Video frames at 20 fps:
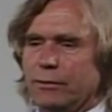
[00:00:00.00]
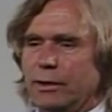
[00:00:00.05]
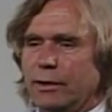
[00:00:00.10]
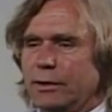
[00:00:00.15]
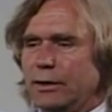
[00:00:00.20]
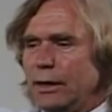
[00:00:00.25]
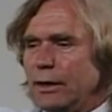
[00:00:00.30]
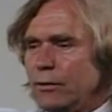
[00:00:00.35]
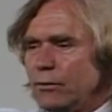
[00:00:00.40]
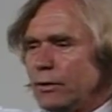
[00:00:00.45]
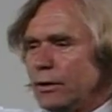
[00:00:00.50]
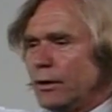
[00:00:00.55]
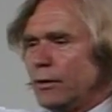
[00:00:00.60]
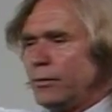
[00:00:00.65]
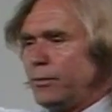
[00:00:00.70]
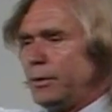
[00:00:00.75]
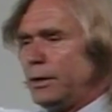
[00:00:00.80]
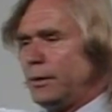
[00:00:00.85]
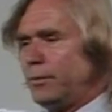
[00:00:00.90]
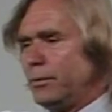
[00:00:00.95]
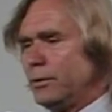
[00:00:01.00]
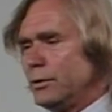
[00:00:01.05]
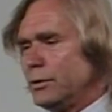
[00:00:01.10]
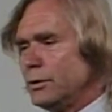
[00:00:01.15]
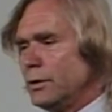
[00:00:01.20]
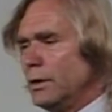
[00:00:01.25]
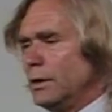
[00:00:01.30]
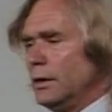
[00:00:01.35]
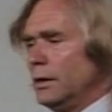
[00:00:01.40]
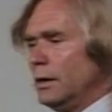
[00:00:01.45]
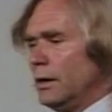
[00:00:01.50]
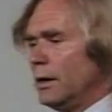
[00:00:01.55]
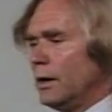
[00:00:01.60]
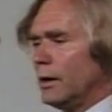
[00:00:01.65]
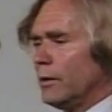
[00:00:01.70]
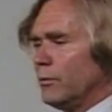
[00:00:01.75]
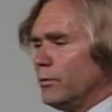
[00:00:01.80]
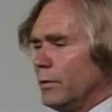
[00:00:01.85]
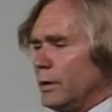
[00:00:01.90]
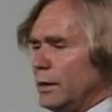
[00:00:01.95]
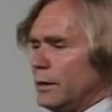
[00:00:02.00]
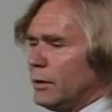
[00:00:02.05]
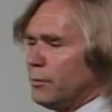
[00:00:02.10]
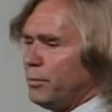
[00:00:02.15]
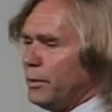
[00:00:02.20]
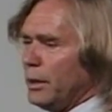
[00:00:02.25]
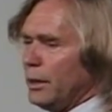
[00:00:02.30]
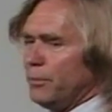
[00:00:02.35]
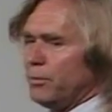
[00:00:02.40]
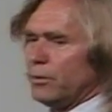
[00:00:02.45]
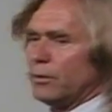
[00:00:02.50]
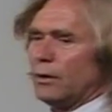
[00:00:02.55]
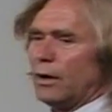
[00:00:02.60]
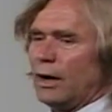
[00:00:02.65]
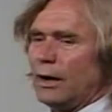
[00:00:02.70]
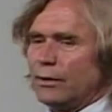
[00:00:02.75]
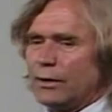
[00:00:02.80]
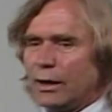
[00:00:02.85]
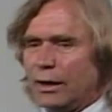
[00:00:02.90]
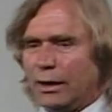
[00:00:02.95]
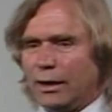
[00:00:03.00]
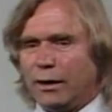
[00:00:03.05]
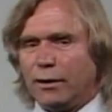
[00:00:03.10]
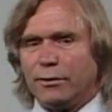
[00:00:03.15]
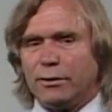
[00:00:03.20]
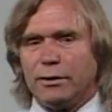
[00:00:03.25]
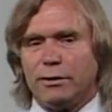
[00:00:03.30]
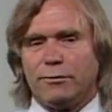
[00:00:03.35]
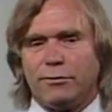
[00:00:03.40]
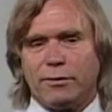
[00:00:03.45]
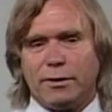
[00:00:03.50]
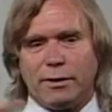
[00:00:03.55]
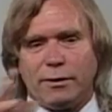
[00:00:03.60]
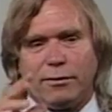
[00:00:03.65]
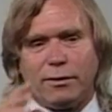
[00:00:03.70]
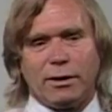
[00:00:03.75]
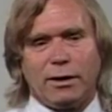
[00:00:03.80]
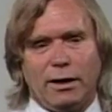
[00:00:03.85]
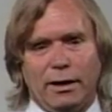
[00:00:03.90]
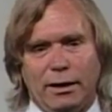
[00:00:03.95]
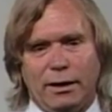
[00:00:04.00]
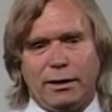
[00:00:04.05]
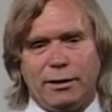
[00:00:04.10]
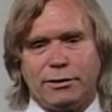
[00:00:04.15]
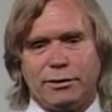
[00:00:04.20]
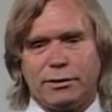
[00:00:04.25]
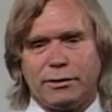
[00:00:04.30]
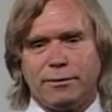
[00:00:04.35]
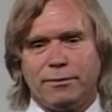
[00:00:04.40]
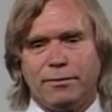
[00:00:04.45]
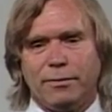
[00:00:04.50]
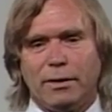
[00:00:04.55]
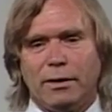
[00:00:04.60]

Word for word: I take one of the papers, I read the paper out loud in front of the class,